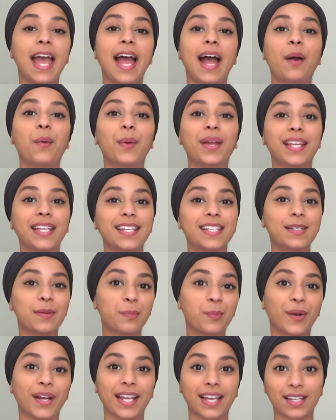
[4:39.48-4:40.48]
and we need to
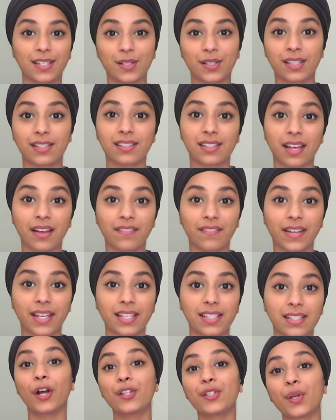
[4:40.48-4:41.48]
bring it to the
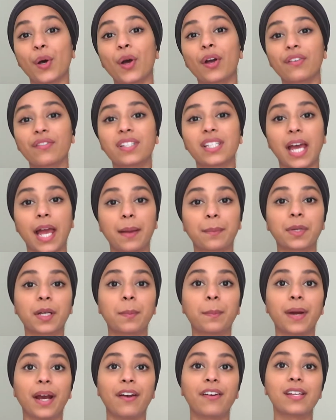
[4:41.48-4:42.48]
surface. So over time,
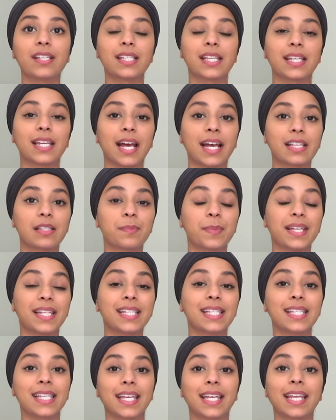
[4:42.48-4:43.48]
comparison has been
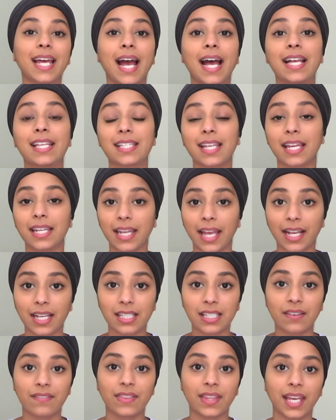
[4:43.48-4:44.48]
seen as a
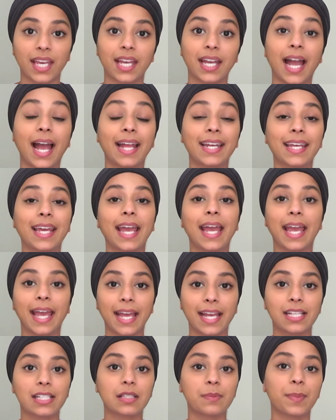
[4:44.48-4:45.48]
negative thing, and it
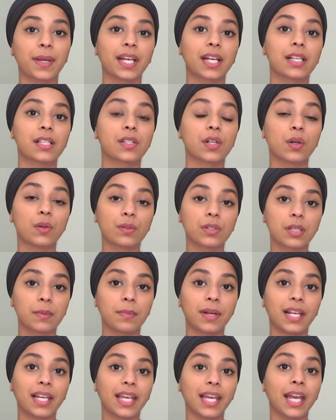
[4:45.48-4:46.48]
is, because
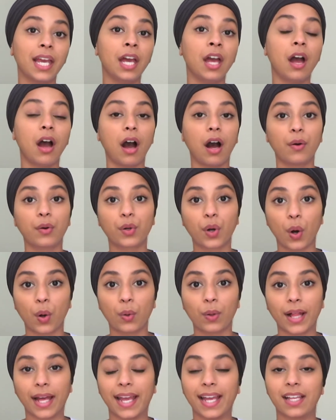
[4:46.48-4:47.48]
ultimately our
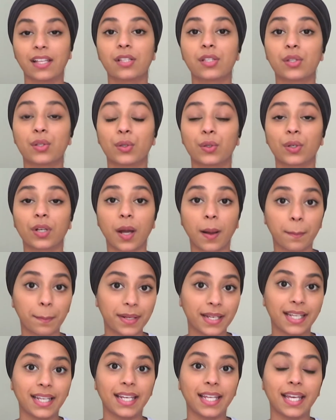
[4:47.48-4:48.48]
goal is to
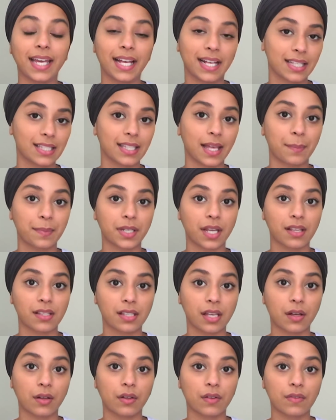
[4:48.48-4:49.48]
completely accept
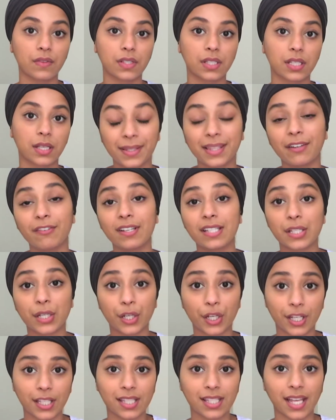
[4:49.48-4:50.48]
ourselves. But there is a
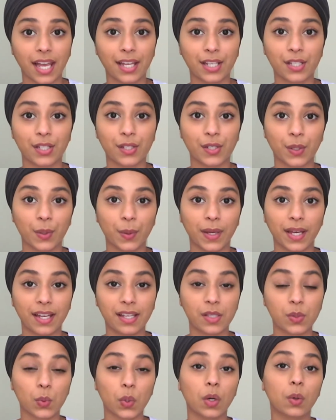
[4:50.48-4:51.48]
good side to it
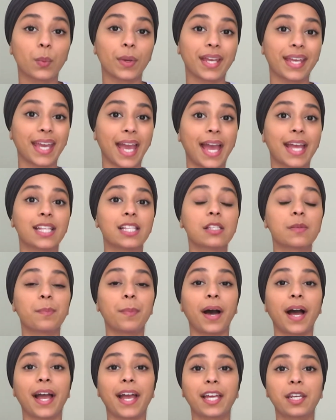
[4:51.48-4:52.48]
as well. We get
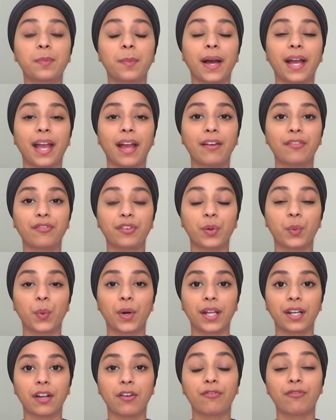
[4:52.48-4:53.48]
inspired by
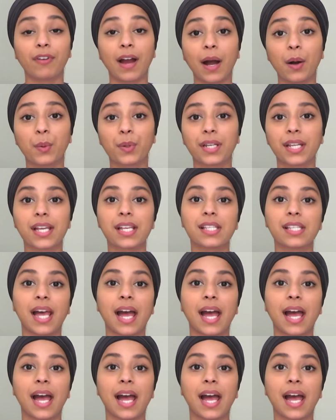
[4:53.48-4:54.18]
everyone around us,